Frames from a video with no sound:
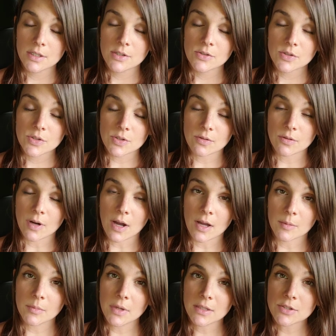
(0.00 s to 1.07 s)
So
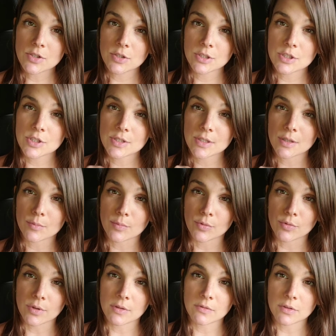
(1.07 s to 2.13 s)
I'm actually just going to
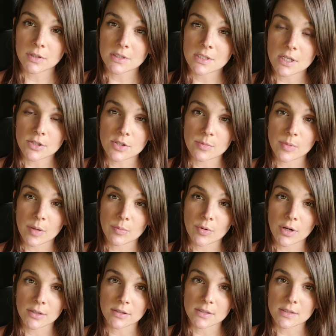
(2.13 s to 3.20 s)
briefly touch on my
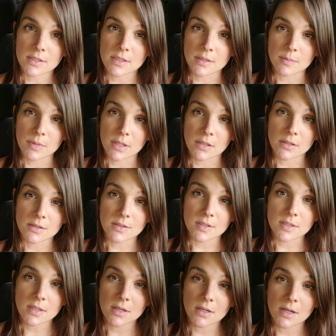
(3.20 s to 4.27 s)
pregnancy because